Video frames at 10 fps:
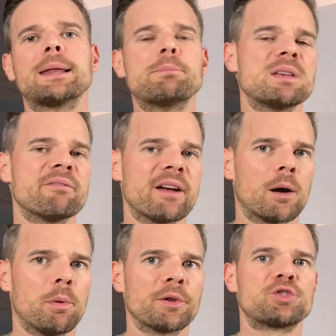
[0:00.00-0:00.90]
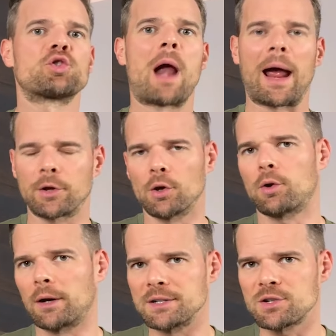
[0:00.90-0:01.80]
be available to track your
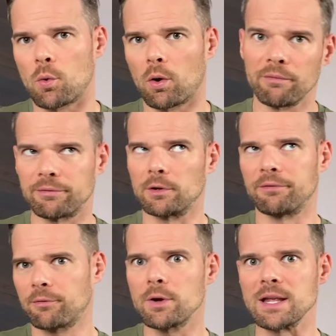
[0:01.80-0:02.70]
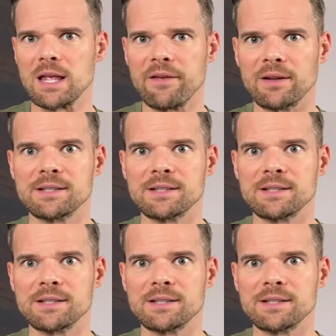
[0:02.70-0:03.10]
credit score for free even,